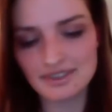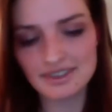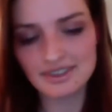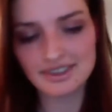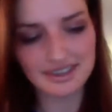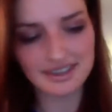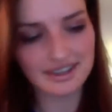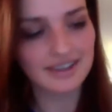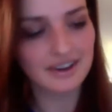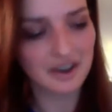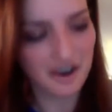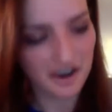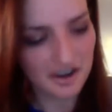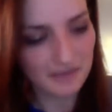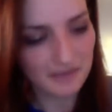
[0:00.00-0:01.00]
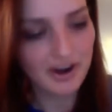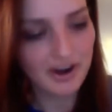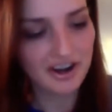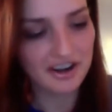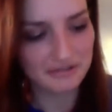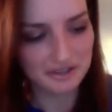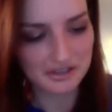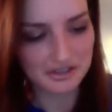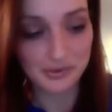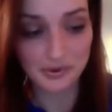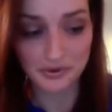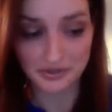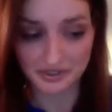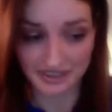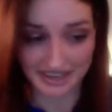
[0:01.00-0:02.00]
the the hard part of
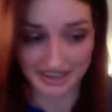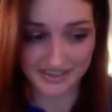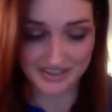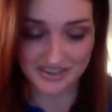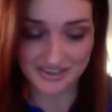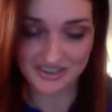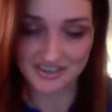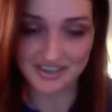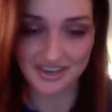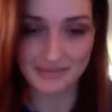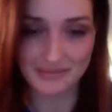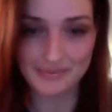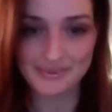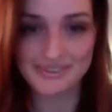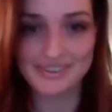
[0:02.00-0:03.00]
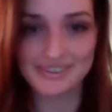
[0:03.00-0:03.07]
virtual relationships